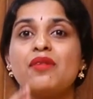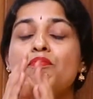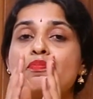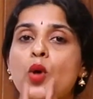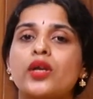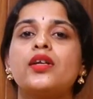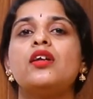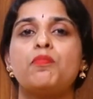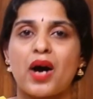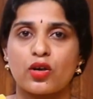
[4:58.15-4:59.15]

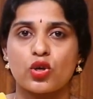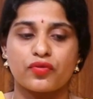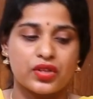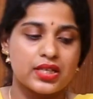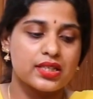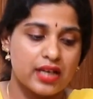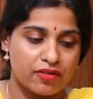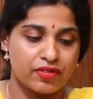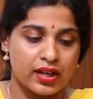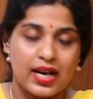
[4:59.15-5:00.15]
important part of the
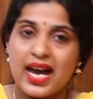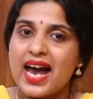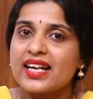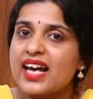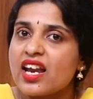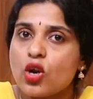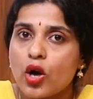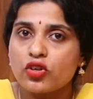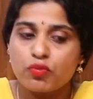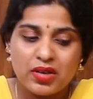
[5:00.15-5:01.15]
staffing and
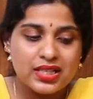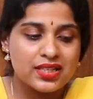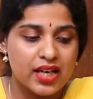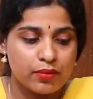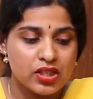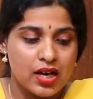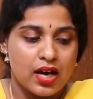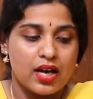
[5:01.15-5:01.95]
cannot be skipped